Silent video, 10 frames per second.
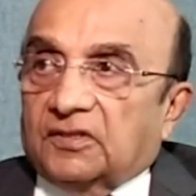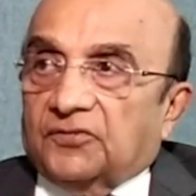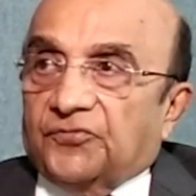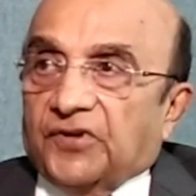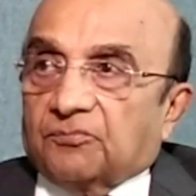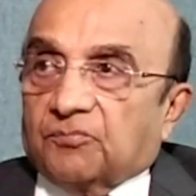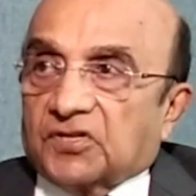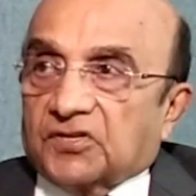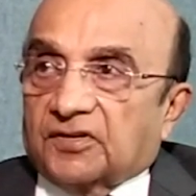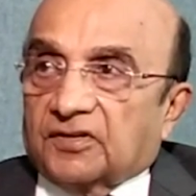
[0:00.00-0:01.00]
fat
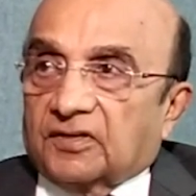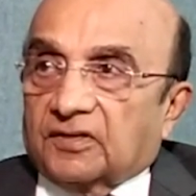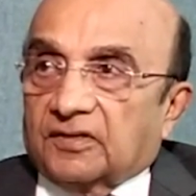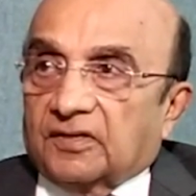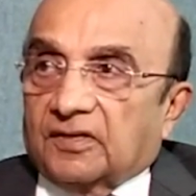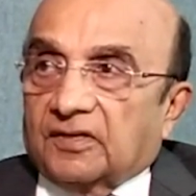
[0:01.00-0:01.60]
material